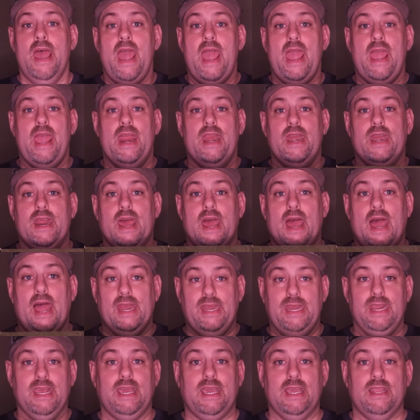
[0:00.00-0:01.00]
And I
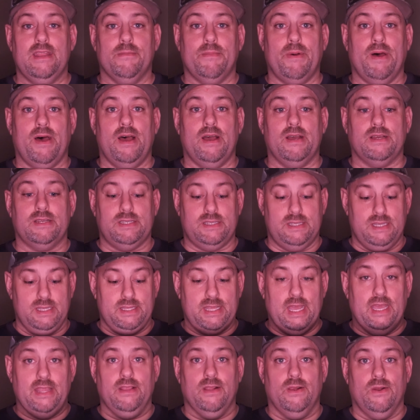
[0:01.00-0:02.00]
did get the box,
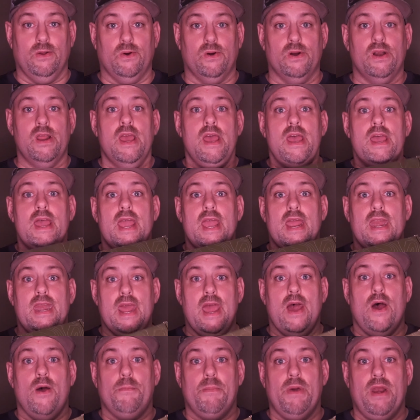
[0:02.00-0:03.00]
thank the Lord, and
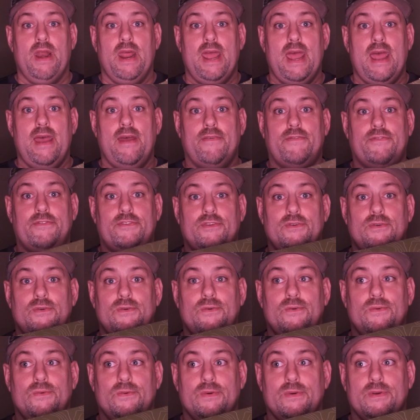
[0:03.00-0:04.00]
now I'm going to have
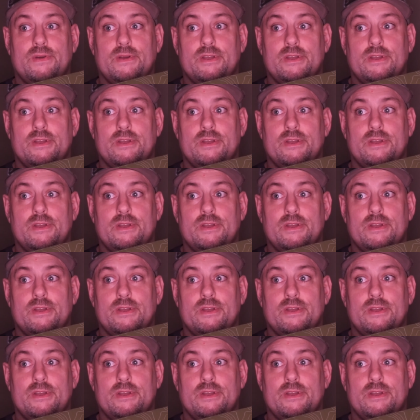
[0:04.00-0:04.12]
to